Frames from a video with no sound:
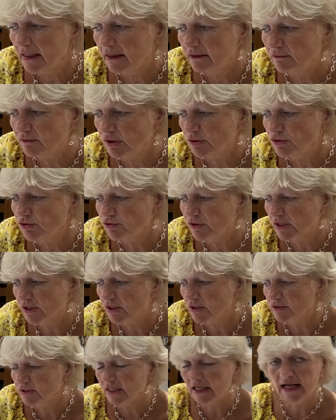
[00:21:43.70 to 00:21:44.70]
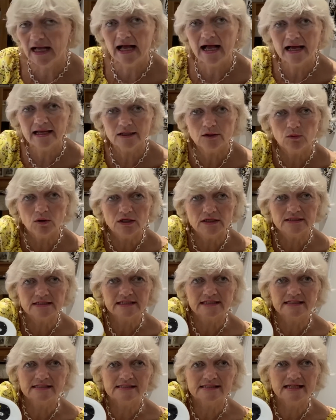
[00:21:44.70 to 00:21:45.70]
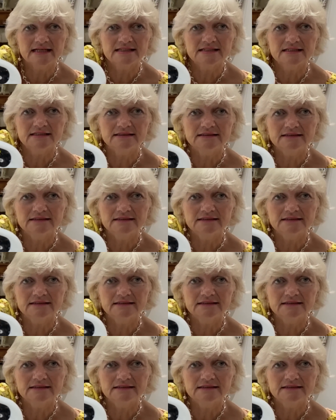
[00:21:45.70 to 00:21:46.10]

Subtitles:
Rotary cutter, high quality it says.